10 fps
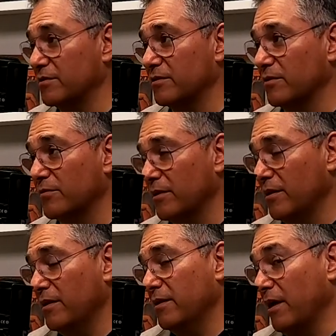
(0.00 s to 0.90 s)
So
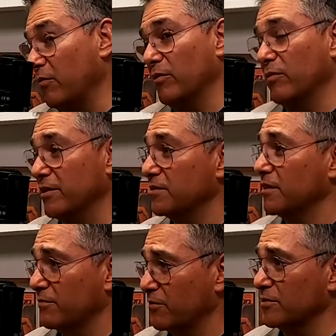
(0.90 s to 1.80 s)
I wouldn't want to
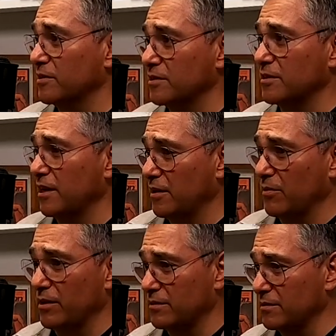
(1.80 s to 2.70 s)
sell a first edition
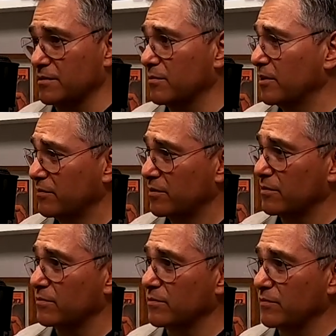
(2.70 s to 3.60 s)
anyway to somebody if
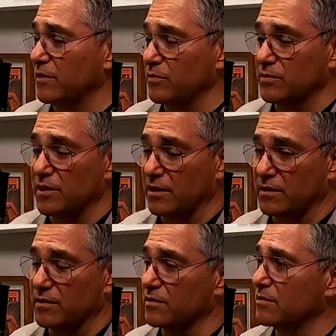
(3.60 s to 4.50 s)
they're if the new second
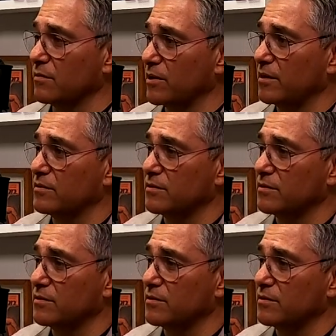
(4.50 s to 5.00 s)
edition is coming out.